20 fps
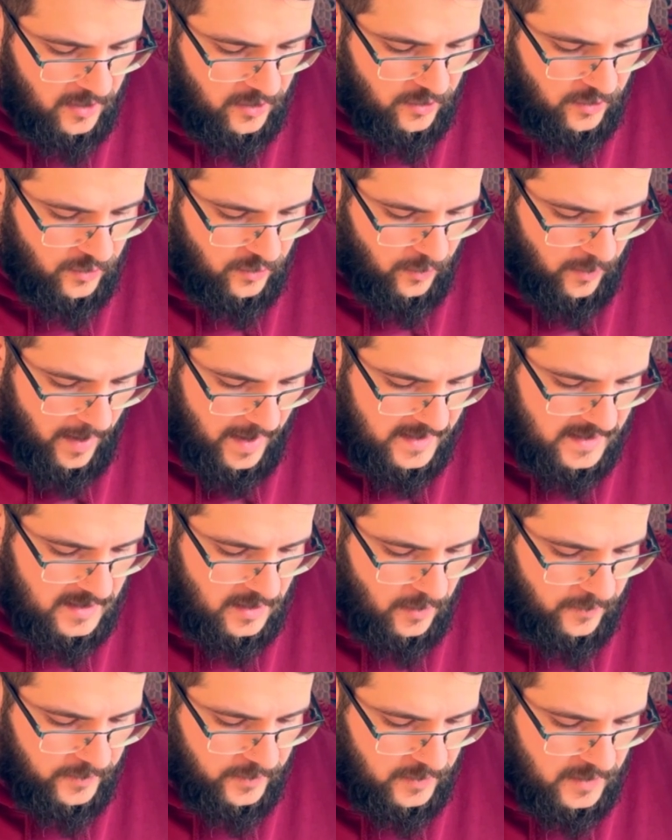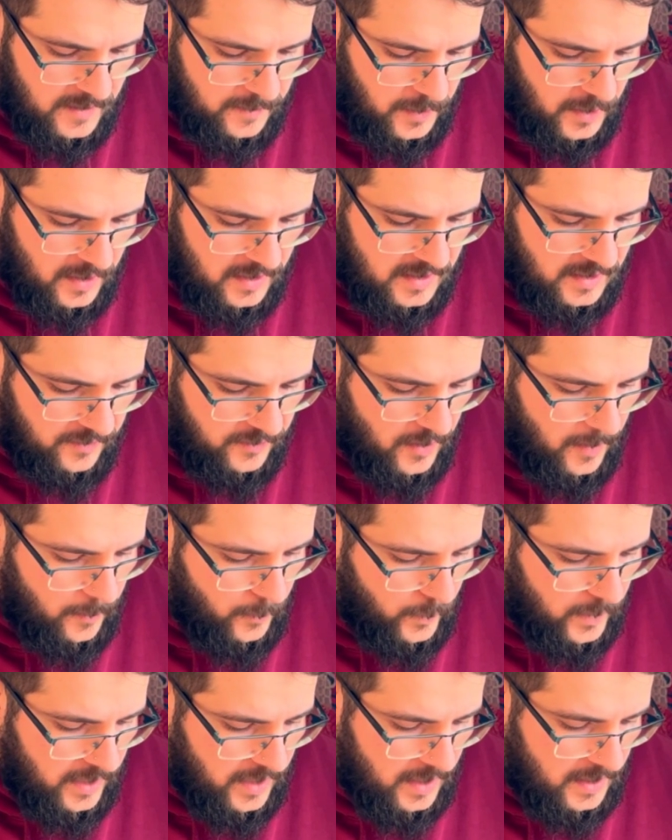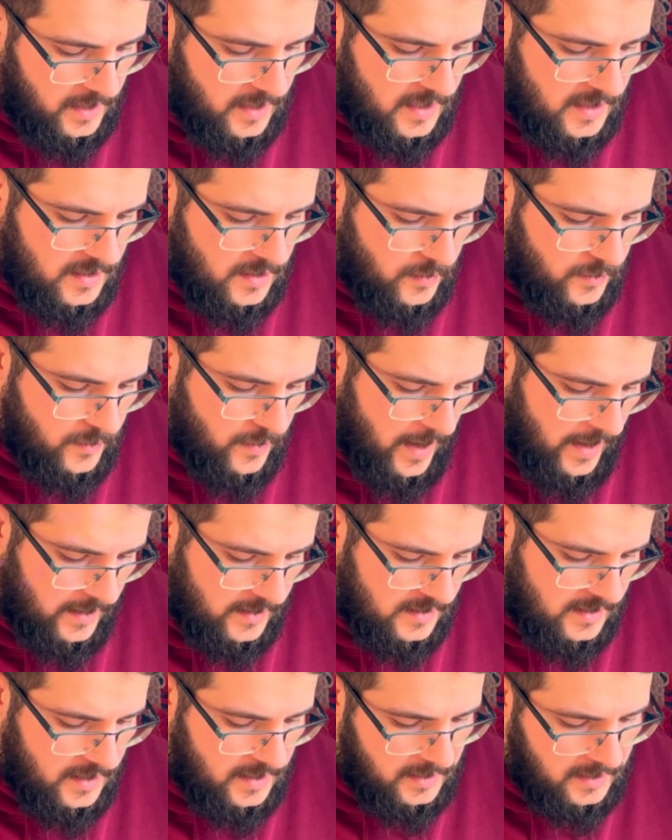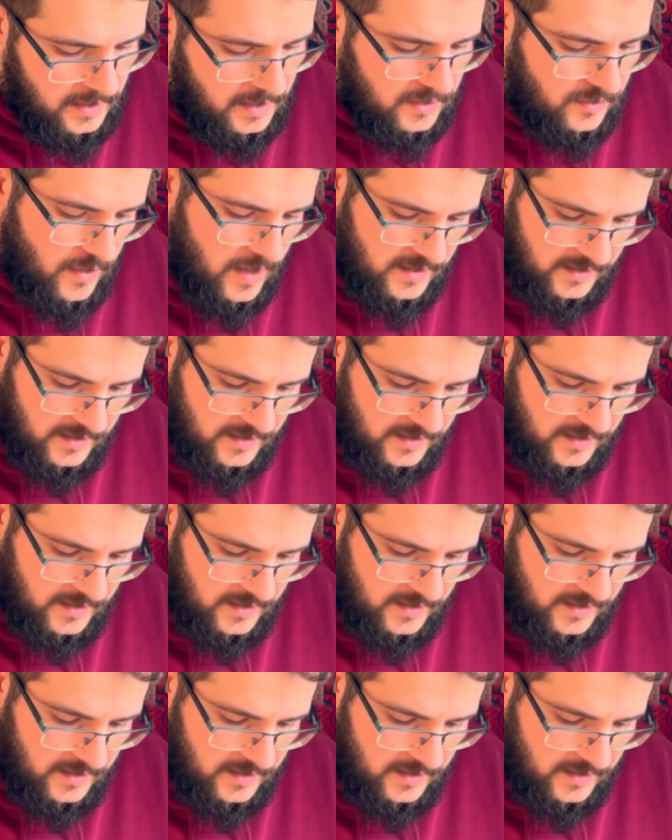threats of conspiracy from within his own ranks. He didn't trust